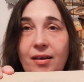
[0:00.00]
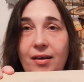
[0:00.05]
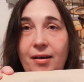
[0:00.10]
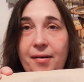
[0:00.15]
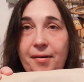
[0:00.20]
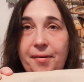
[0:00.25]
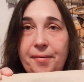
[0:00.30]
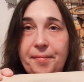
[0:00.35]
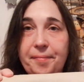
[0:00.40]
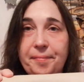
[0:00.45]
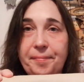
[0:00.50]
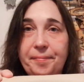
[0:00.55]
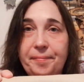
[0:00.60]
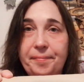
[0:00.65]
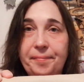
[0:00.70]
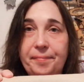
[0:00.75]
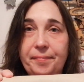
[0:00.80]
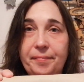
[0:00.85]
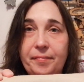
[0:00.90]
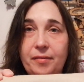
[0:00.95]

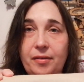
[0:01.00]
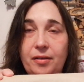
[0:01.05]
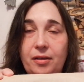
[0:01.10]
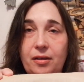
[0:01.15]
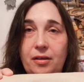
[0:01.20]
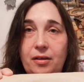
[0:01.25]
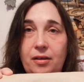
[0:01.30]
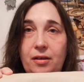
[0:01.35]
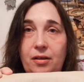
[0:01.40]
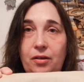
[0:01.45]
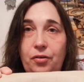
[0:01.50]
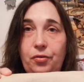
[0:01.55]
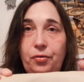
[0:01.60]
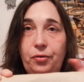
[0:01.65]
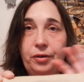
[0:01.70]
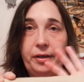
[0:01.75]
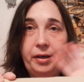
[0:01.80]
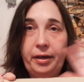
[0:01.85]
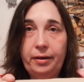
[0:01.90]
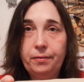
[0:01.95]
um, to
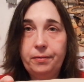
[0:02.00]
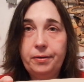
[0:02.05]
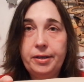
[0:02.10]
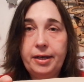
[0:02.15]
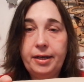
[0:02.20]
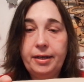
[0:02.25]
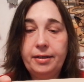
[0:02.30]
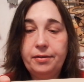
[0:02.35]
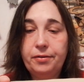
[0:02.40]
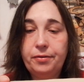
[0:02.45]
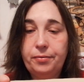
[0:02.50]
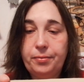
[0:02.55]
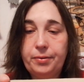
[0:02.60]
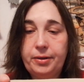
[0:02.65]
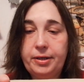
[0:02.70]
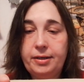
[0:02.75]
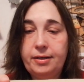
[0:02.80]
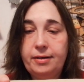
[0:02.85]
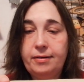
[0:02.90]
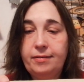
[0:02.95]
carry any
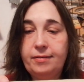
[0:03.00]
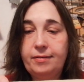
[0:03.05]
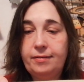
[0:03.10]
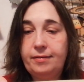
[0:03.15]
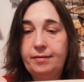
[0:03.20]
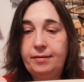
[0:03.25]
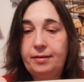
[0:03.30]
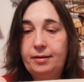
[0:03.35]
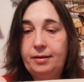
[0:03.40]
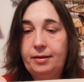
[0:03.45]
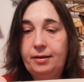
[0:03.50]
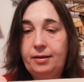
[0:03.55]
threads